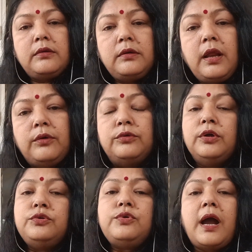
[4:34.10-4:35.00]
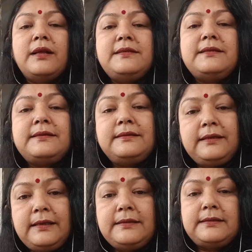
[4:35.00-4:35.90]
now to answer
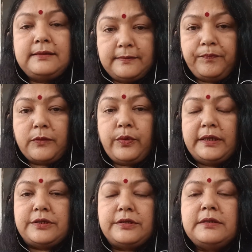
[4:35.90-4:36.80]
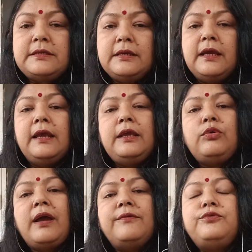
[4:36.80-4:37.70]
these questions, you
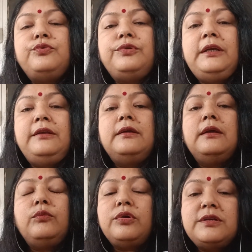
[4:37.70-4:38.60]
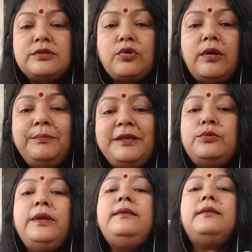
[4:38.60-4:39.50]
have to read what is called
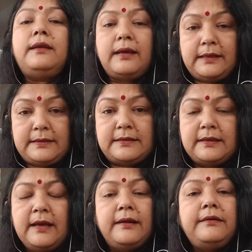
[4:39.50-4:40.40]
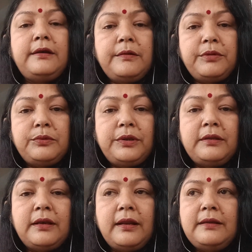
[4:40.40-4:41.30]
between the lines. Reading between
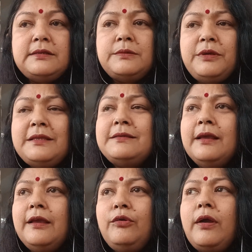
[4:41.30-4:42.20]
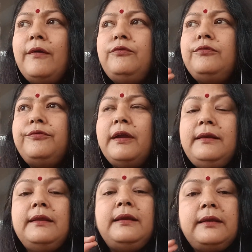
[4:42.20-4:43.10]
the lines means you have to find
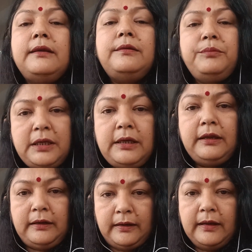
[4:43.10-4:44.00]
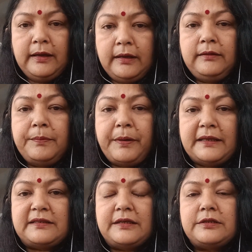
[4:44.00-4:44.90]
the hidden meaning in the
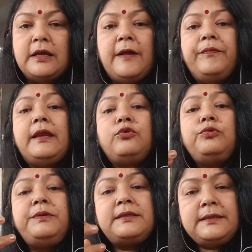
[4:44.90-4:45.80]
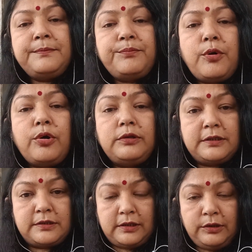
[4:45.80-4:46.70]
passage. There could be symbols
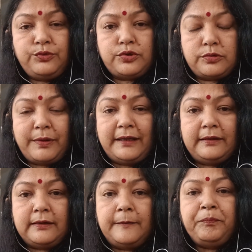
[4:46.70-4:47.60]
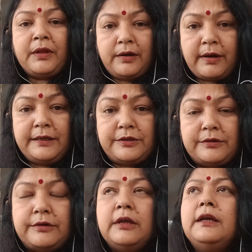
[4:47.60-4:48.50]
used by the
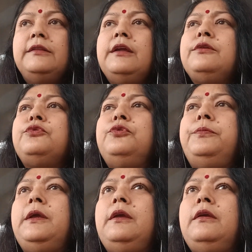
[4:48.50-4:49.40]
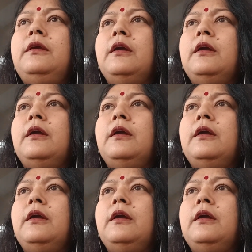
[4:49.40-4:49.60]
writer. There could be